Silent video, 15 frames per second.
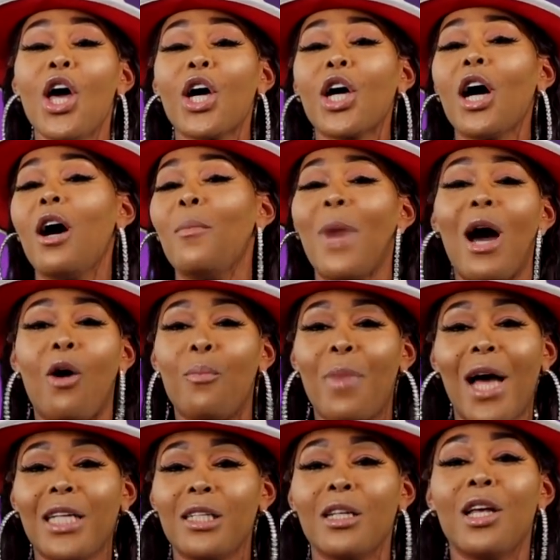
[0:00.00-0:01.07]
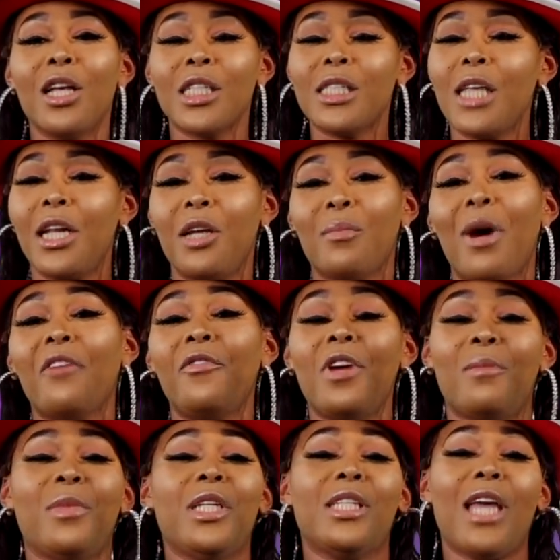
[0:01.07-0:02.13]
come out by sitting my
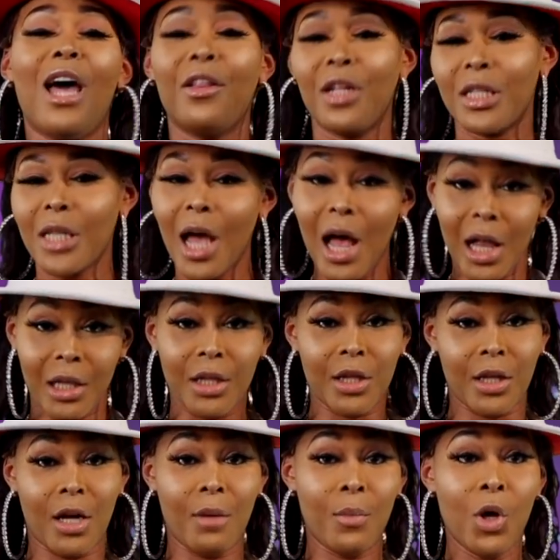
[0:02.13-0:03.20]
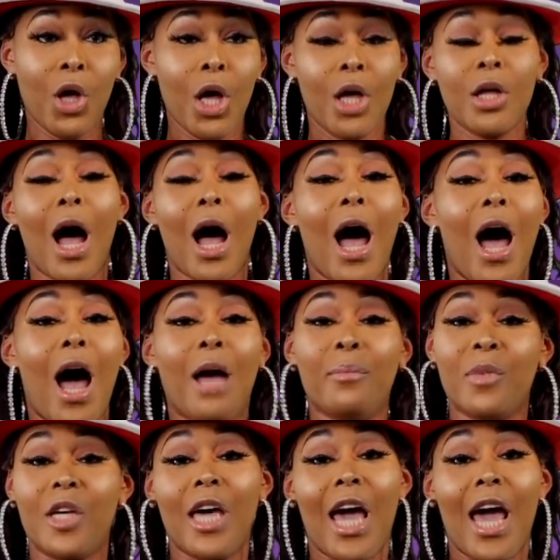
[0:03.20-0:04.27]
family down and telling them
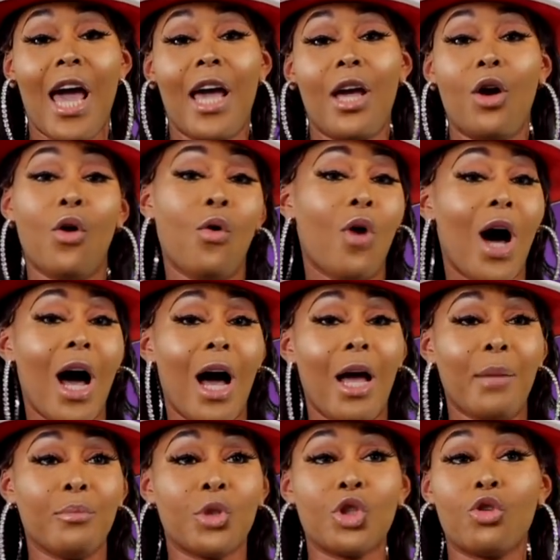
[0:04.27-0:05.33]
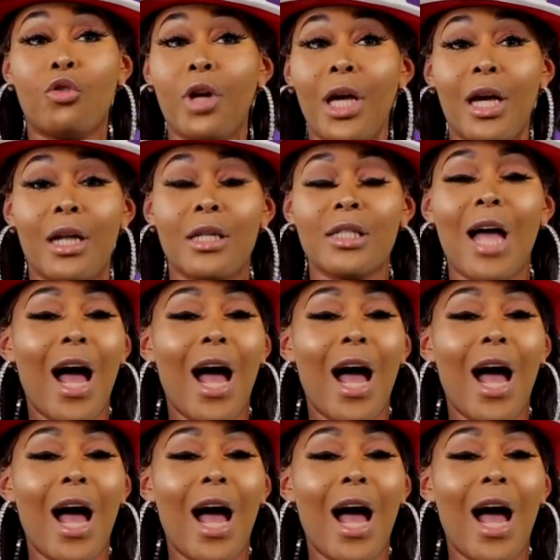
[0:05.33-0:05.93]
I'm gay or I'm trans.